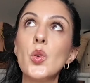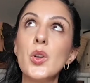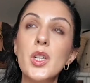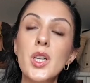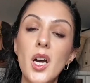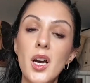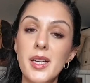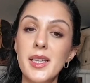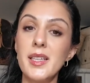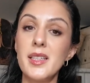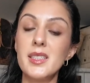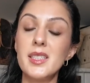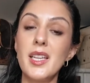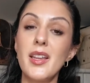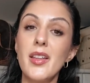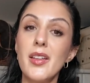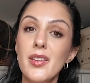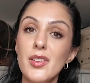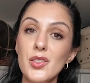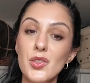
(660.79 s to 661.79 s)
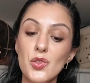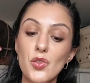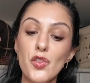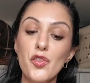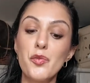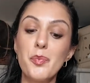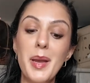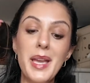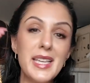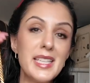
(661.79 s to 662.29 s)
night sort
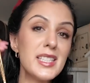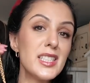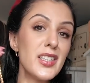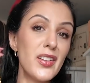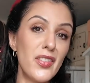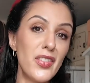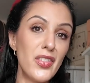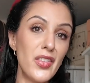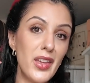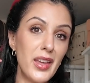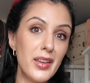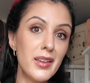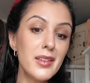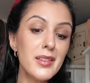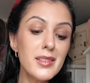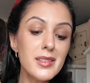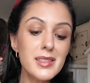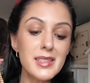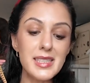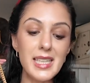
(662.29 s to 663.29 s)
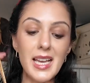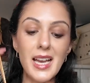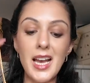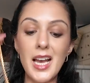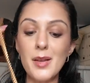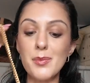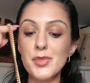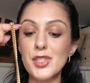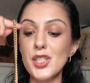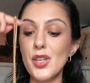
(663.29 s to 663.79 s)
of based things.
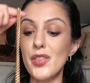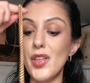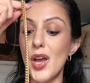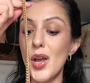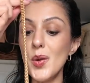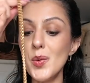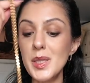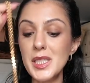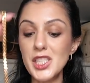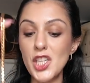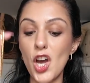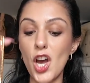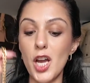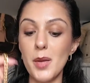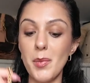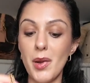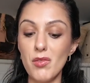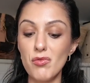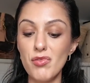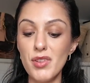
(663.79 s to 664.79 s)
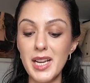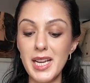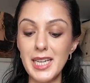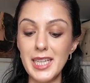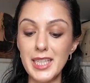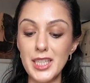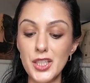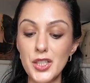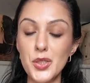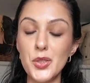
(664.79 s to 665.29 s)
So the only time I
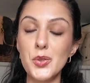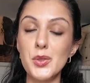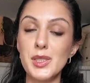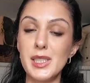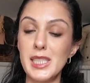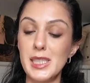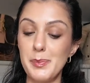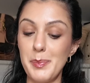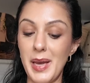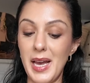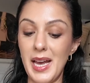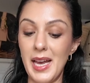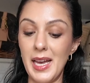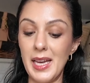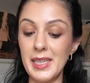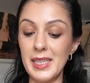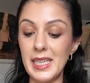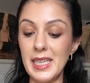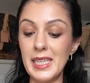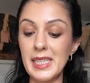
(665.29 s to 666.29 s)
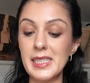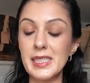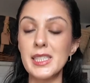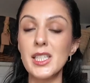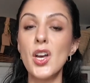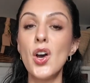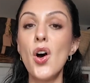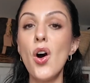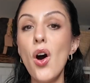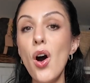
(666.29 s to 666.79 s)
really use this bag is
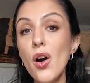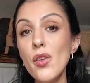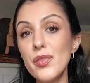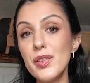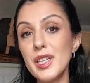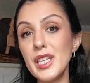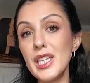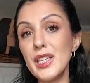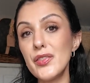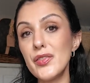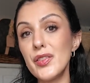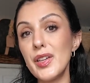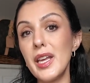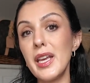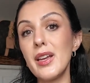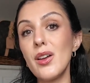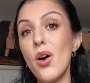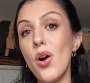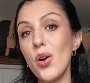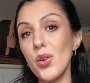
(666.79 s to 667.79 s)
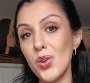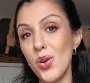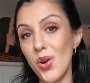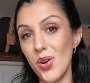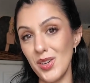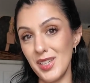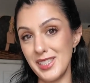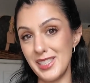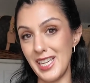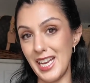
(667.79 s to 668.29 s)
of an evening on
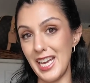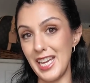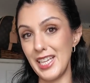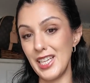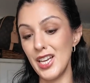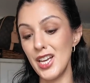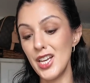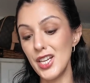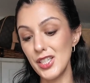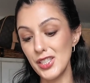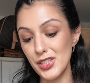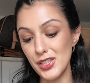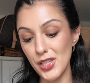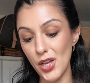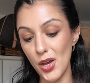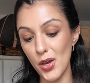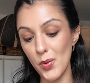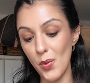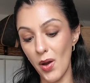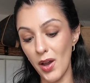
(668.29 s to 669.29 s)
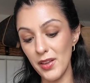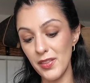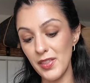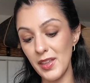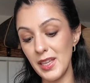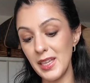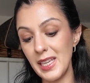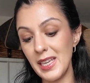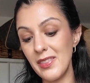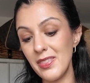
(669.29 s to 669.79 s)
holiday. So I
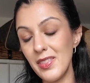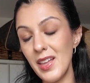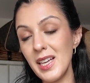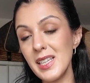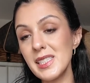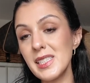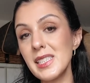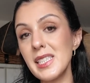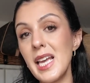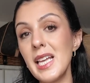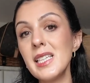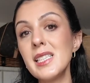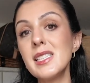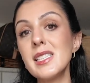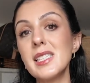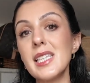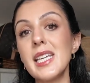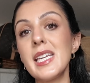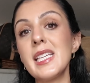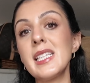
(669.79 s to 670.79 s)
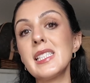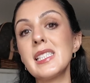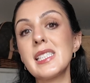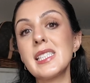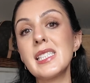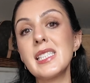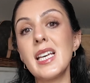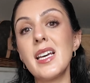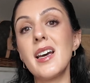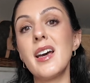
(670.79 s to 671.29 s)
think in that sense
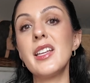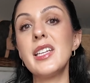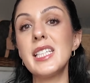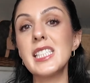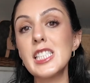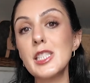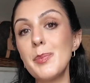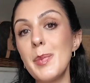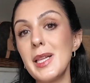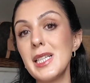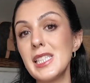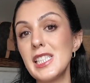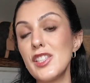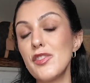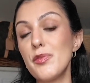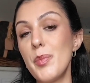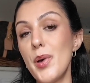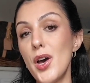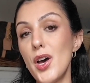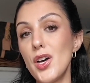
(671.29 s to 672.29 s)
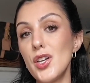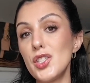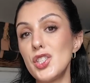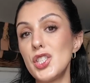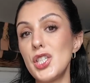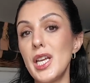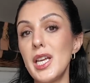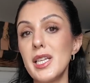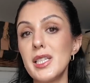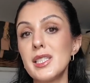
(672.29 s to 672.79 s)
it's an expensive
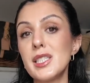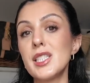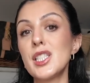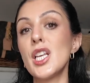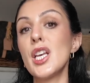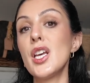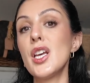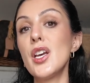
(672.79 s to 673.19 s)
purchase